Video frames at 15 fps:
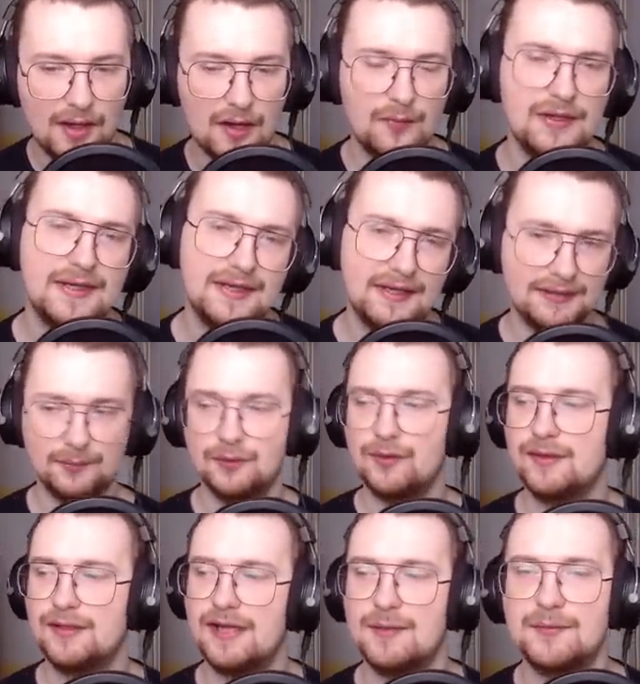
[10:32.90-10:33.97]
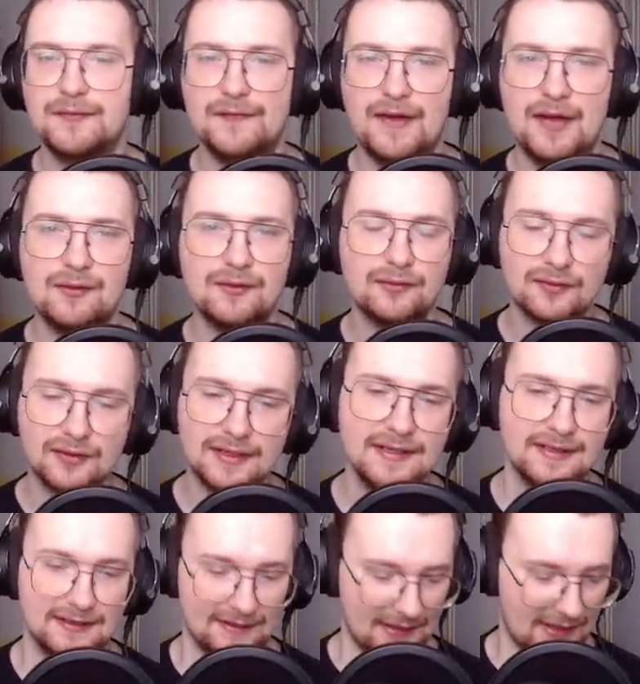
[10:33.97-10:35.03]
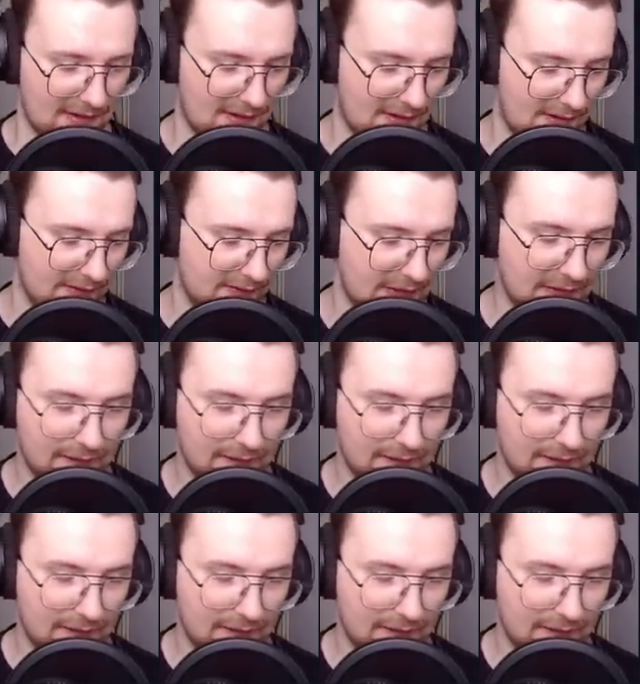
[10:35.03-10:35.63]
I wanted to get some good games of Valkyrie, get her, like,